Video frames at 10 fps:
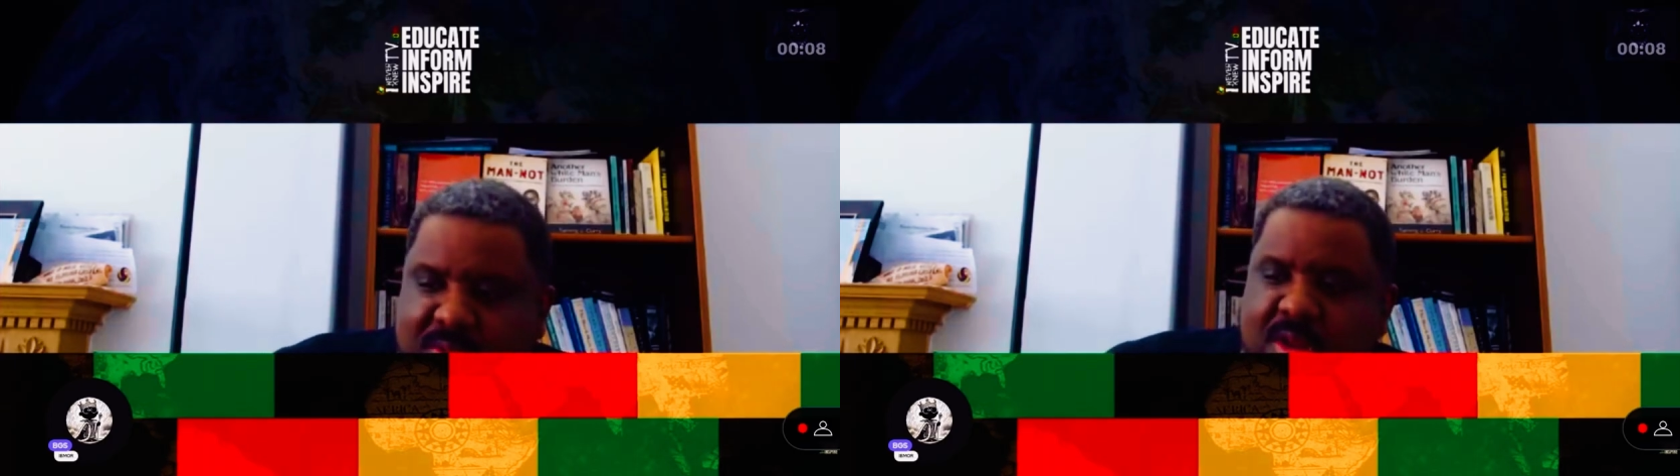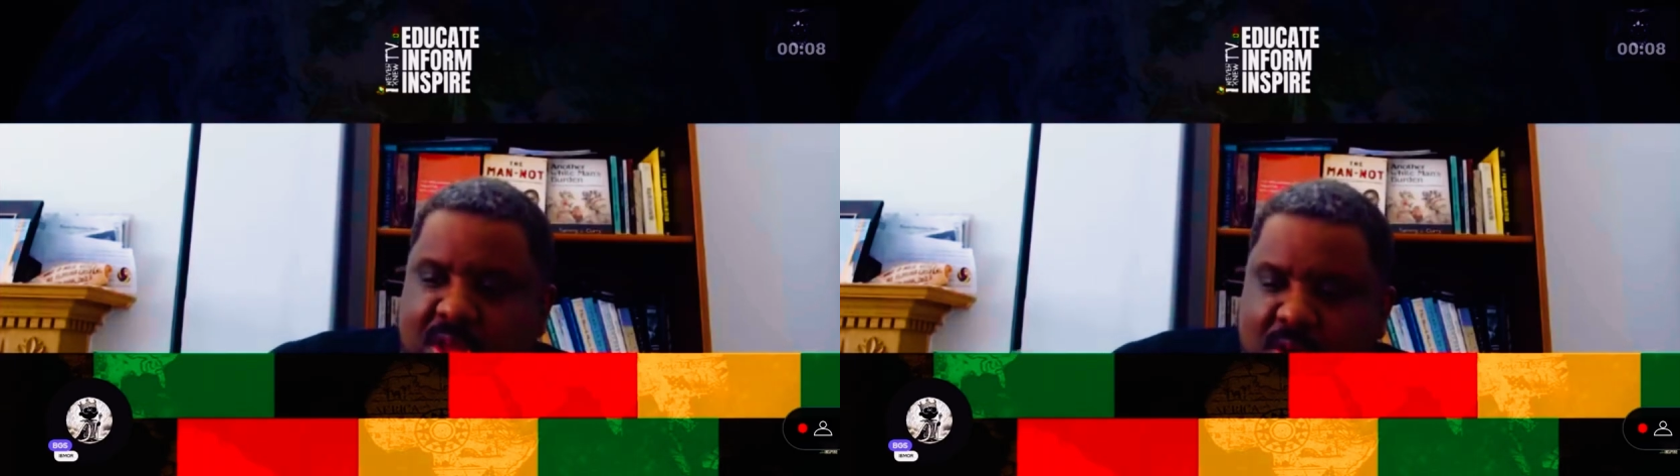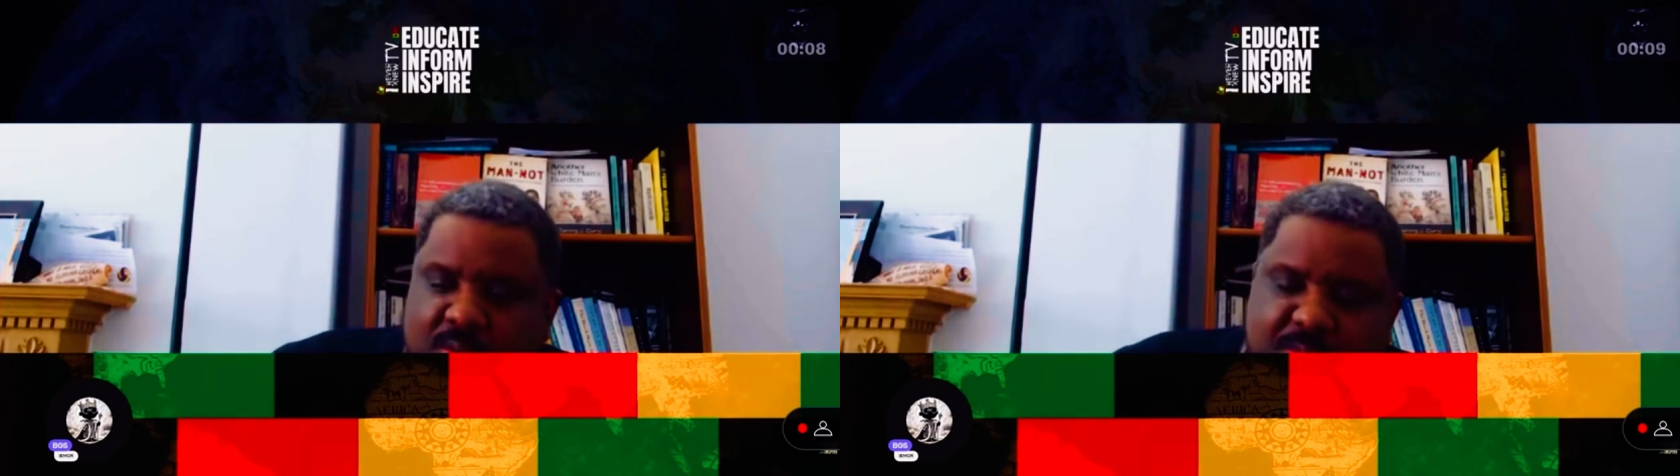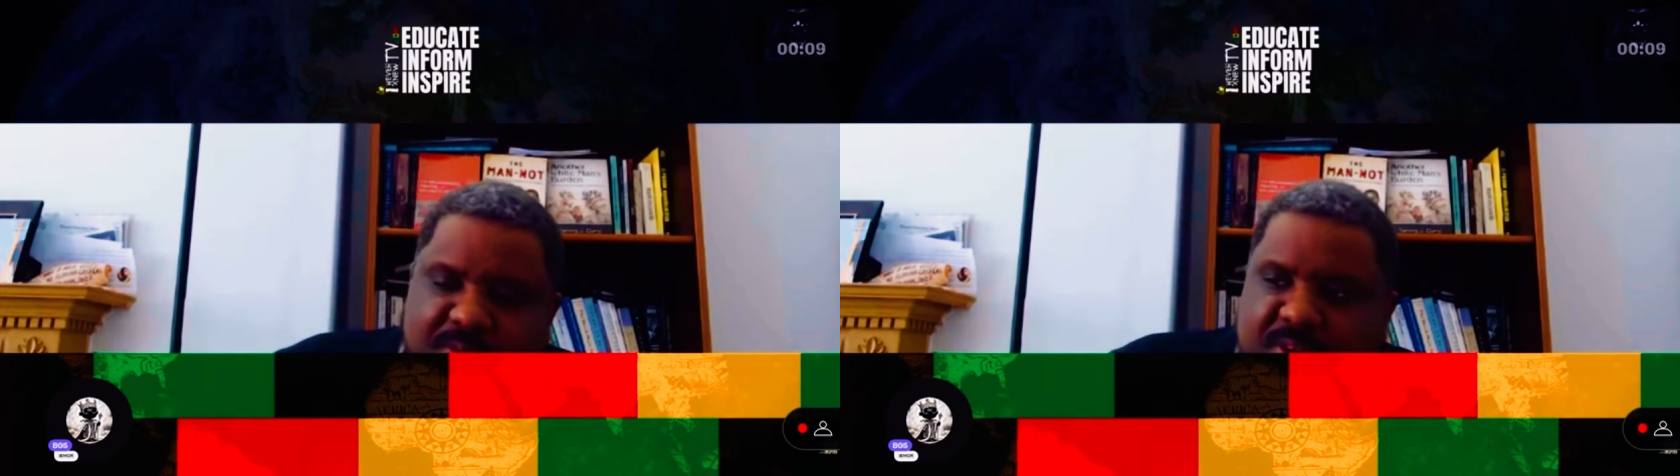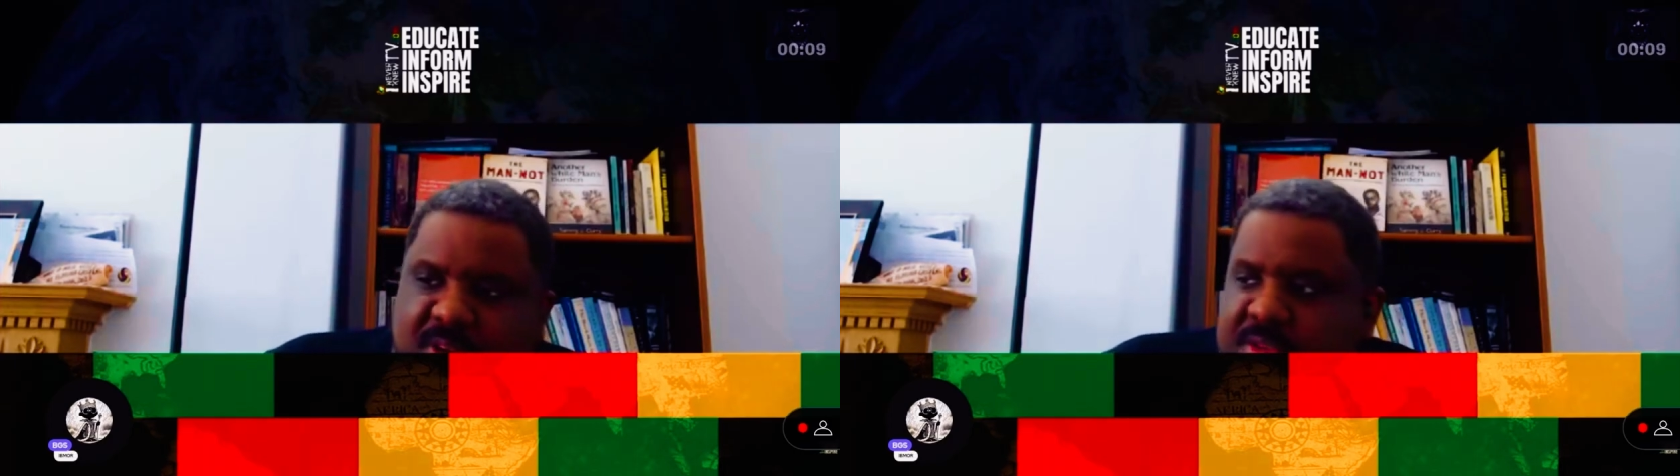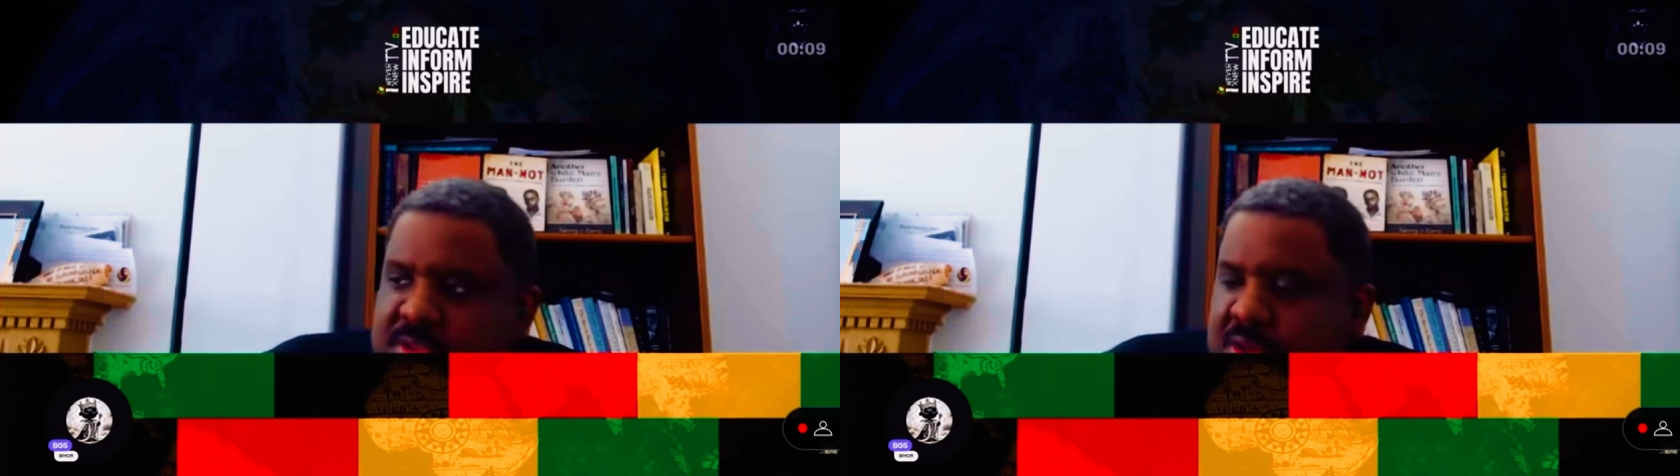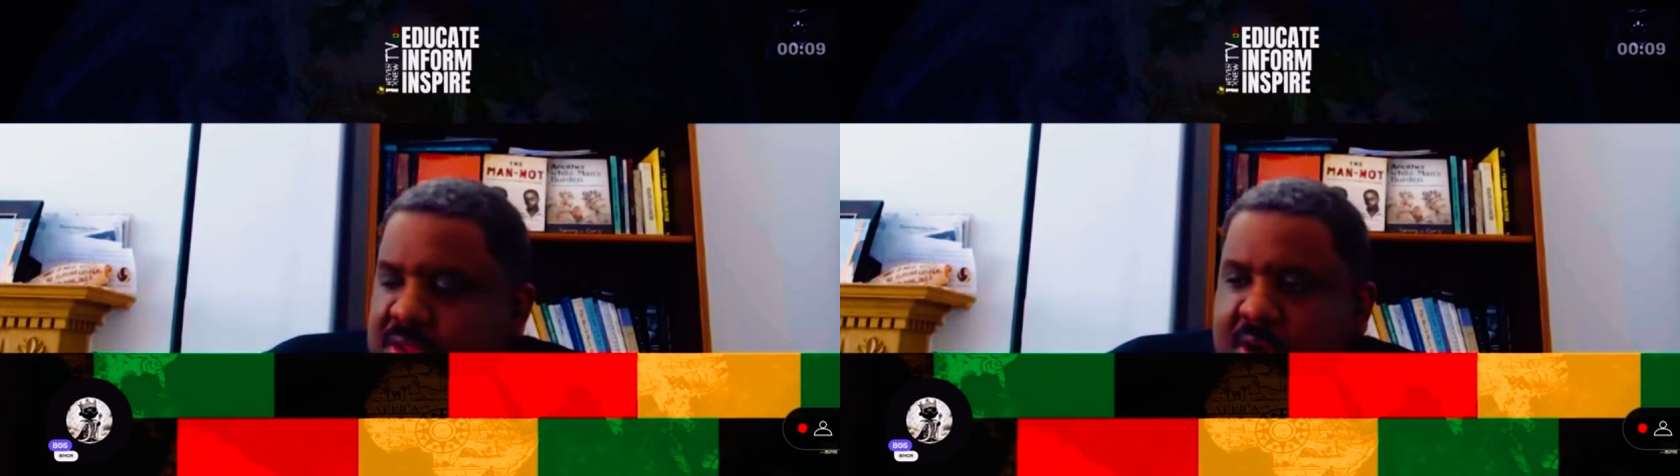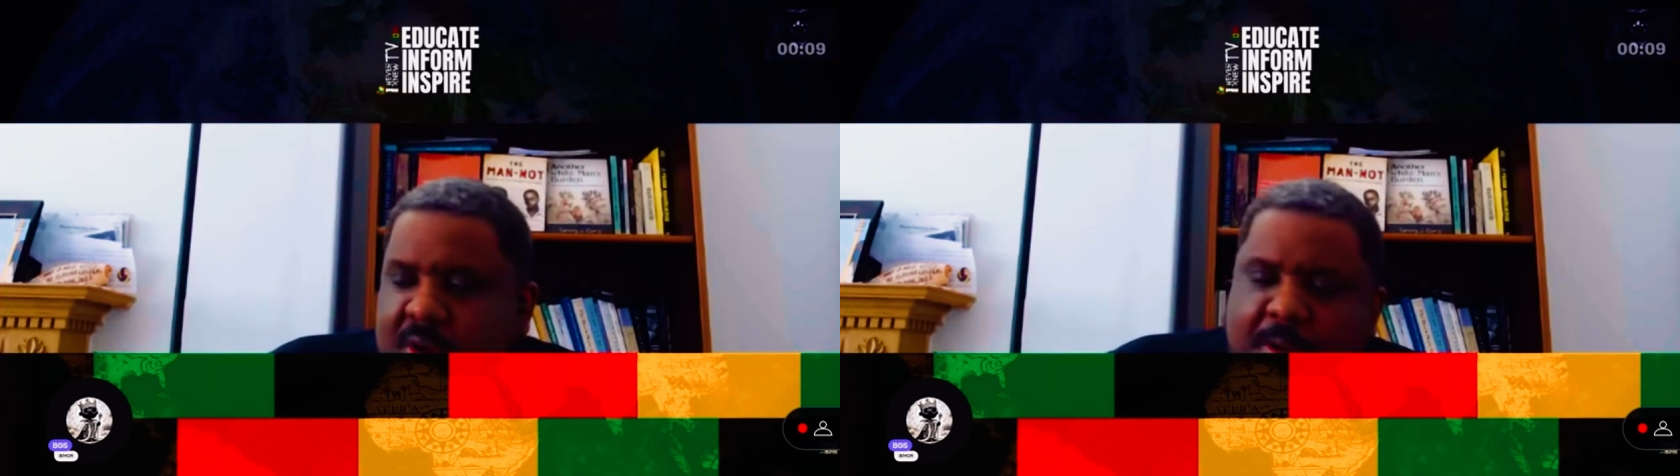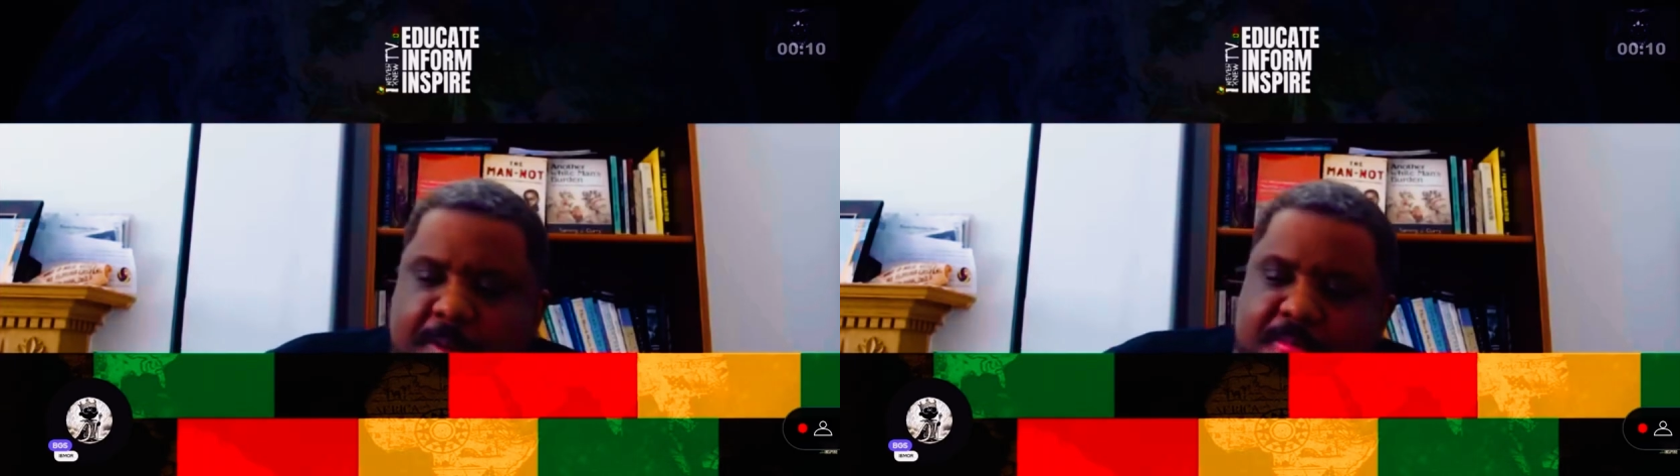That we benefit and lift each other up.